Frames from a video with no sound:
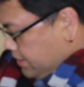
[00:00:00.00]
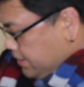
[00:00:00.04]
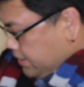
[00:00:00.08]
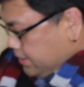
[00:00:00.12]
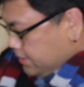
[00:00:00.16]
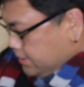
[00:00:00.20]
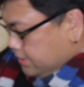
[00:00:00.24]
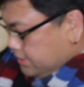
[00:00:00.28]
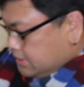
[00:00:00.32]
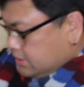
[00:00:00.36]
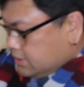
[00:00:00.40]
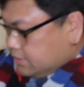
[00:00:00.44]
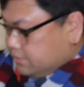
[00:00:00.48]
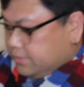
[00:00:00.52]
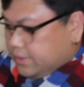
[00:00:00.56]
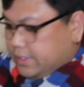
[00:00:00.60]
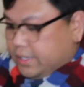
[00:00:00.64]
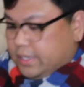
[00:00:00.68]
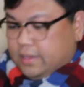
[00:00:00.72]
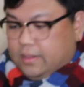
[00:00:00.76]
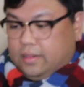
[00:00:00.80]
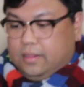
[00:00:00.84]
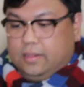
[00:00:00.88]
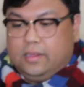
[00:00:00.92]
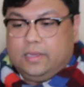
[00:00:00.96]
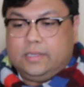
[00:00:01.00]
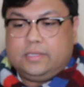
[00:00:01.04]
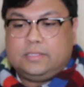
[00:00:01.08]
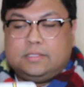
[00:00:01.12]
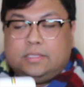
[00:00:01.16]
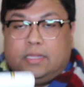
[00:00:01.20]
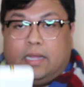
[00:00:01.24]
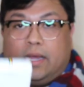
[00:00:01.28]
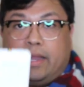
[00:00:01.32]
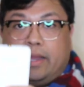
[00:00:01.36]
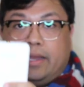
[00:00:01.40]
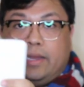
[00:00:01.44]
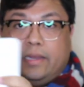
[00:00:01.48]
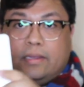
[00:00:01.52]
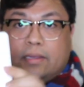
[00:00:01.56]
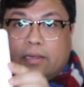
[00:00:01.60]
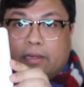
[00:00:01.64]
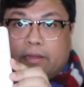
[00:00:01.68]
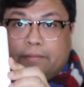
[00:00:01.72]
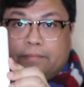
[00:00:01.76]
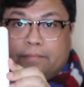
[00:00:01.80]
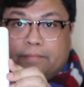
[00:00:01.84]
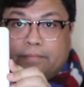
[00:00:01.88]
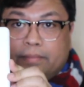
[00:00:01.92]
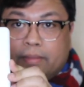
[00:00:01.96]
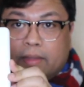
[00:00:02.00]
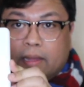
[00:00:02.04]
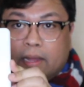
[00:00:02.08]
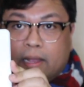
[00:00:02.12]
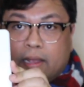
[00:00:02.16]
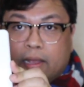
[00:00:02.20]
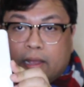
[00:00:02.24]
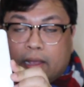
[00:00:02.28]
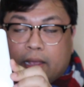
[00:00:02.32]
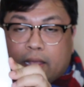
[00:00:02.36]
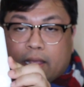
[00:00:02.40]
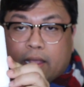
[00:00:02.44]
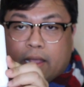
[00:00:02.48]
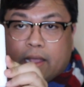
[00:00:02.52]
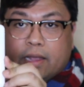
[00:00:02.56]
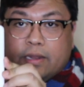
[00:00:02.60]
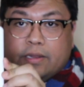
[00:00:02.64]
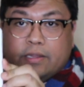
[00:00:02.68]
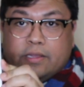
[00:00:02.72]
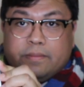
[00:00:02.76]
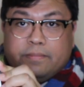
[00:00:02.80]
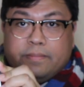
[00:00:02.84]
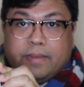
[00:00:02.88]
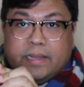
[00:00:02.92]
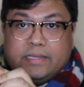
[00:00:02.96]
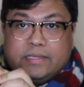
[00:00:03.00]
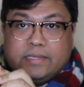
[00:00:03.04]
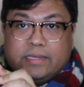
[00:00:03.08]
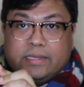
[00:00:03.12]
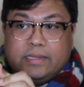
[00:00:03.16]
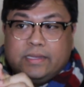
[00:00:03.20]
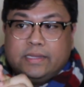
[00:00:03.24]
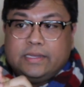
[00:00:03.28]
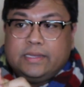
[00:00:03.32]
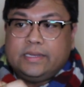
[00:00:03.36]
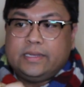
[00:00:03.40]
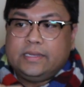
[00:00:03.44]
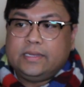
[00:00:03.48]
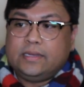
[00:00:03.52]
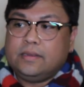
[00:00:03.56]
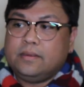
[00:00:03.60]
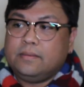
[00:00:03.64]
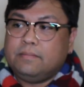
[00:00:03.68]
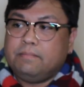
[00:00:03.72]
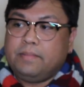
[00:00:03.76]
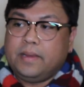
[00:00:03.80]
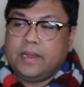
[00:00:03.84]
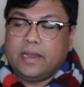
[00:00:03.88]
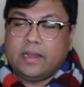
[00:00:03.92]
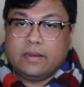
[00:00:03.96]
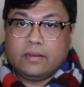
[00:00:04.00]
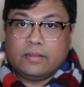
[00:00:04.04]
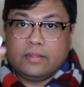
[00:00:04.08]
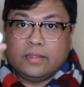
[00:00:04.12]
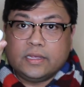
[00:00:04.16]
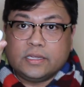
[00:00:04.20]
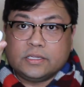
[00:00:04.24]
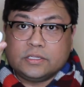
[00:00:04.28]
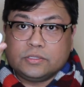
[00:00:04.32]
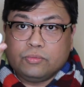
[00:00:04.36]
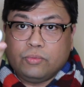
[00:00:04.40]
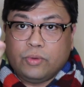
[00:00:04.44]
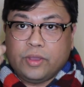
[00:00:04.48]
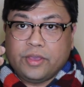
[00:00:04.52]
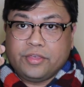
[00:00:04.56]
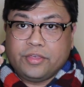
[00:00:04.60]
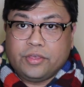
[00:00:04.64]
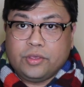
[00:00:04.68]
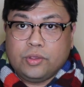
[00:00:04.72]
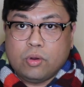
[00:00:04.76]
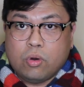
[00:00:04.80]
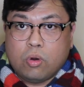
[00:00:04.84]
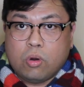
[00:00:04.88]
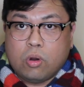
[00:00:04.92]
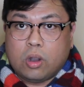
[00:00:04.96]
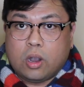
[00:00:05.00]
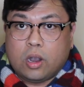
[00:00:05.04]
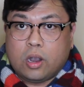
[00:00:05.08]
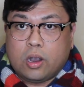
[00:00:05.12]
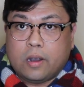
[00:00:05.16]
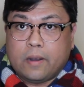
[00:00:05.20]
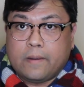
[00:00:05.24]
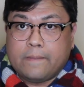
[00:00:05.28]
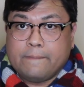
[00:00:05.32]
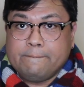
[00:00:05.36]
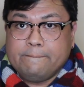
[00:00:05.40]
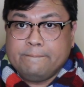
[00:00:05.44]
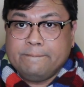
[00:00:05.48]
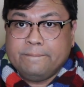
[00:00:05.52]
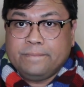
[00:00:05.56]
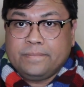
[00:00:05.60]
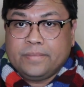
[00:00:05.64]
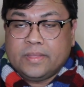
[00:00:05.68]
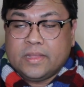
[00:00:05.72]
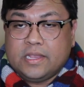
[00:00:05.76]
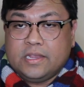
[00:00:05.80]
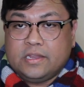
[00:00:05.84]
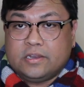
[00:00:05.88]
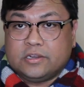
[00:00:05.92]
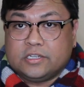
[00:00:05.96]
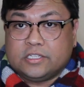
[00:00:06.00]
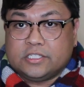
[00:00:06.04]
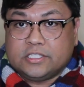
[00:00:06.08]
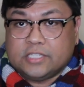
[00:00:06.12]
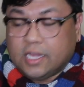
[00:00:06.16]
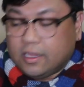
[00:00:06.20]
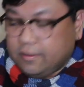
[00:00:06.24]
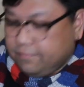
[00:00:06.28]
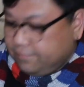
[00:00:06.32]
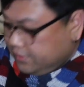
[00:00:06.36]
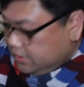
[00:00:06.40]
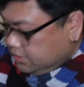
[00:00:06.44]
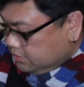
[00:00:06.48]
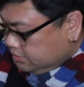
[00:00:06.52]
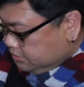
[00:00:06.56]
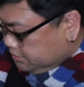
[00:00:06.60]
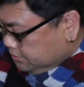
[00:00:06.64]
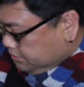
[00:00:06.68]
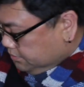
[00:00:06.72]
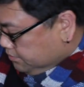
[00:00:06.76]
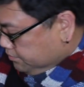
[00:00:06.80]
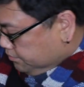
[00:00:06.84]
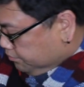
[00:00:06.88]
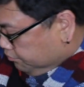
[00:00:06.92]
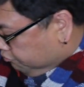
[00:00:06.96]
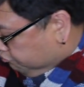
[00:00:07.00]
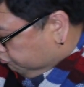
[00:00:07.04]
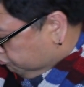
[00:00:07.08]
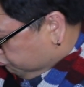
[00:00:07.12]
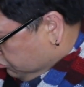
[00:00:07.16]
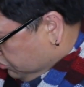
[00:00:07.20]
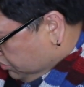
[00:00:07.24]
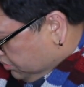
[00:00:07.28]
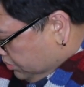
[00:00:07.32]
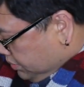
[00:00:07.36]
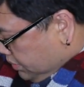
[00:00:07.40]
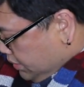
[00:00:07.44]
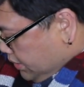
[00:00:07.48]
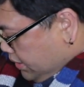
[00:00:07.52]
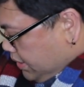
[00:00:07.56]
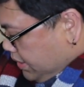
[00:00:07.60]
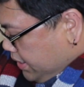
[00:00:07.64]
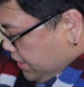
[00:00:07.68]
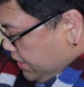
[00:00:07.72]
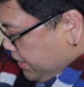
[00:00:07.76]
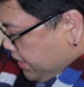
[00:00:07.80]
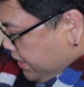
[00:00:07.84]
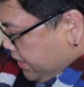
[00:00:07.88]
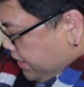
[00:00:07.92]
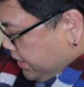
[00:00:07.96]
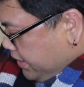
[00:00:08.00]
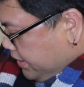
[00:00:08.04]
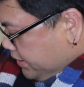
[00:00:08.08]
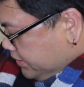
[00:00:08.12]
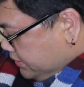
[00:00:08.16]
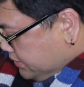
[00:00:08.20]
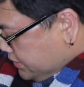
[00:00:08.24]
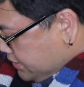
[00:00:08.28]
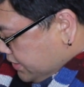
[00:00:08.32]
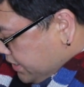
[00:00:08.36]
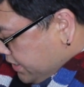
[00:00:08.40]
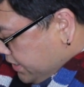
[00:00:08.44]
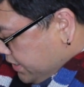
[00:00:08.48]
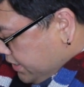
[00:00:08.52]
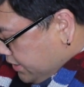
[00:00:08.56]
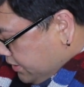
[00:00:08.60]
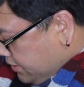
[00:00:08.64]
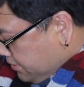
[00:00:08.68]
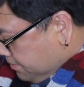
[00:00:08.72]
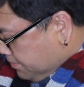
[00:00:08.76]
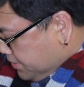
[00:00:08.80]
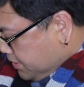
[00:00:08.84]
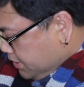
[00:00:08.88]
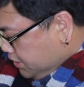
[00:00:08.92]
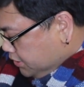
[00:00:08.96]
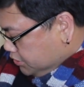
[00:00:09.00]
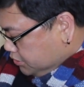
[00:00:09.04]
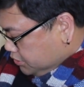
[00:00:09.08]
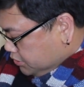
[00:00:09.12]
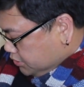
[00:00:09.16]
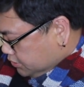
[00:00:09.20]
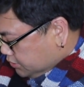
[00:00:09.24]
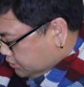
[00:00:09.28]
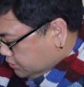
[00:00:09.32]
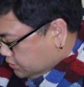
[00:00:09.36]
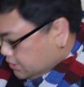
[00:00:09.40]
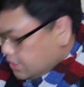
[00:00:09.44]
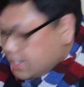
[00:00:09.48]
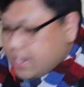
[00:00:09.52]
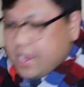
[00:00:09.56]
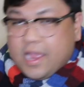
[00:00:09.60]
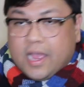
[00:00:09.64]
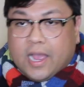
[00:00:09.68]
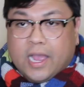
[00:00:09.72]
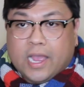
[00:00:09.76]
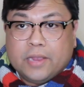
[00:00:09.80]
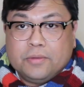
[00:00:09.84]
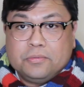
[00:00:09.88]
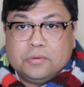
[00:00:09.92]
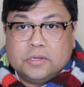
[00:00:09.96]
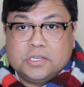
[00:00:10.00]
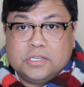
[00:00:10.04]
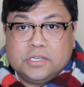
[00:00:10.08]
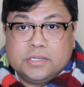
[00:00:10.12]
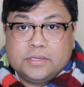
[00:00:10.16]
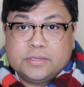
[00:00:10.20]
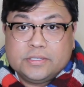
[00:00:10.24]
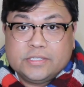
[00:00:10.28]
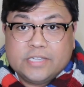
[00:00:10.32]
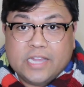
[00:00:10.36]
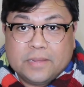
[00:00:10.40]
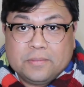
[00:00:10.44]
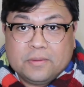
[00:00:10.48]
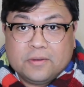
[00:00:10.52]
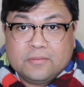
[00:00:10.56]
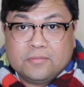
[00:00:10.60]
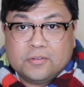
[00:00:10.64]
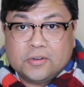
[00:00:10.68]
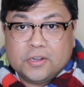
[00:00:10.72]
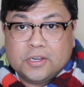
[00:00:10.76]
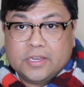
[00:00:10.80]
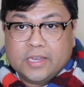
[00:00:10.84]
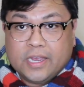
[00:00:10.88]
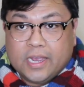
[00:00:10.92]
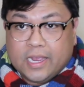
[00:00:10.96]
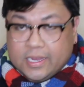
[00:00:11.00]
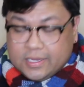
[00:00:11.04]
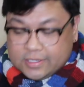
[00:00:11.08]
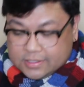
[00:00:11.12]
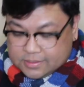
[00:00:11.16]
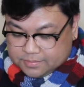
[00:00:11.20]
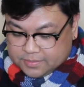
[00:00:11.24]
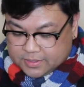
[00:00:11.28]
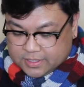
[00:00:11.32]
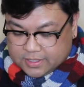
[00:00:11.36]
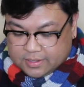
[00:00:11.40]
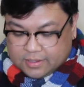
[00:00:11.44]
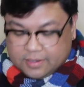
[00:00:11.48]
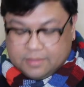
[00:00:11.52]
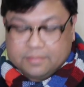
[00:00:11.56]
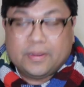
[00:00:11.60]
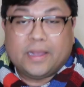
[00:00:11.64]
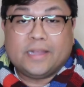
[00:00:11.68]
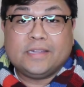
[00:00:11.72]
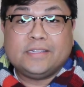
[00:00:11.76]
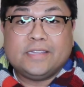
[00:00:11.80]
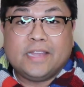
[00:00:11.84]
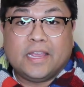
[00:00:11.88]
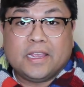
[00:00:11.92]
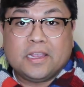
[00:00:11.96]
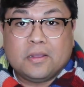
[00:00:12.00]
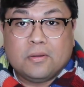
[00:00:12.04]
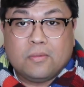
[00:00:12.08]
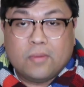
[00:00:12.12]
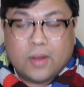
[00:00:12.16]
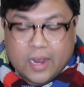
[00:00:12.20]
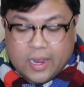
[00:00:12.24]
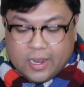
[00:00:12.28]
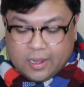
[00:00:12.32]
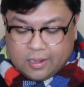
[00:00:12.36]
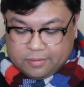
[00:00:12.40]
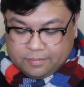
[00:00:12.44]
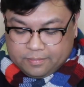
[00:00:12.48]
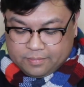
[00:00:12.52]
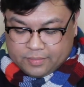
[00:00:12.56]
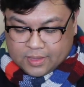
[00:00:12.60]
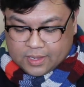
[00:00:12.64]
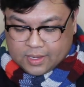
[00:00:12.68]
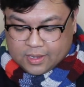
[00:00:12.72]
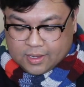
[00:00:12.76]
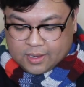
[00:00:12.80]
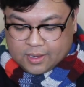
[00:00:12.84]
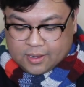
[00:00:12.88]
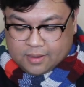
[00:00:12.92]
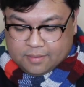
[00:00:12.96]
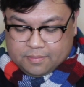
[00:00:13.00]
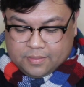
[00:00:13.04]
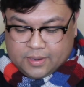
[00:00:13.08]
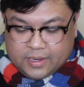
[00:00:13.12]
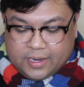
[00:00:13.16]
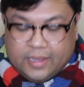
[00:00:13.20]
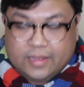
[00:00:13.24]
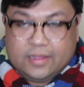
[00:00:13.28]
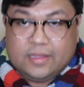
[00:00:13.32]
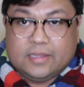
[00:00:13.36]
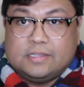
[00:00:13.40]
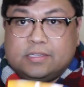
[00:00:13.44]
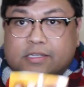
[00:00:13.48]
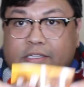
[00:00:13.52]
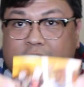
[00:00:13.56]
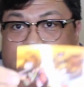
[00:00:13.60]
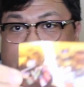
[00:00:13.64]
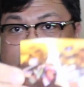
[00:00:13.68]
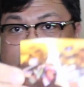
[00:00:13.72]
and this is what it looks like. And you can basically pair this with your cell phone and take pictures. I would do a demo for you guys, but it might take a while. But yeah, this is